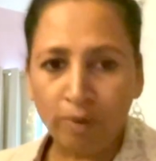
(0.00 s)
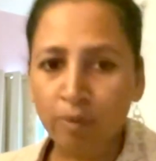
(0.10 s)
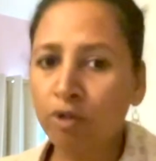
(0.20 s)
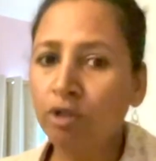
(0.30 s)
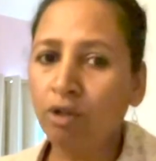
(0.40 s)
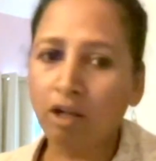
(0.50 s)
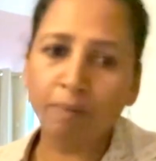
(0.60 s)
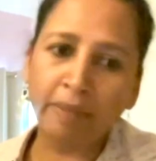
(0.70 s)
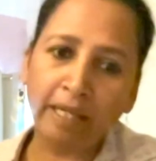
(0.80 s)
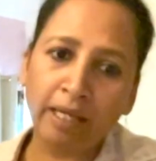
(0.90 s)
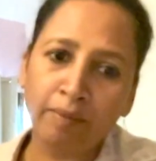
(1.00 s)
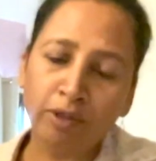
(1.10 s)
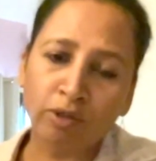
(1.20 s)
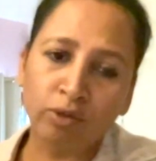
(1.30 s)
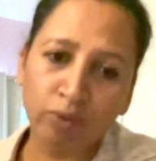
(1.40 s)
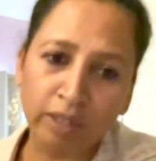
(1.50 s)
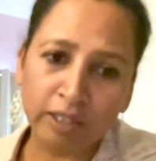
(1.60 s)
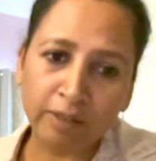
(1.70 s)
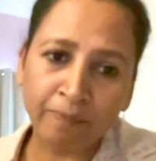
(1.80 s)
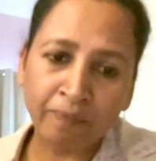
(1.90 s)
we would not be able to do
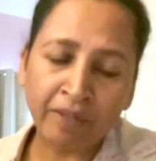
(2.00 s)
this.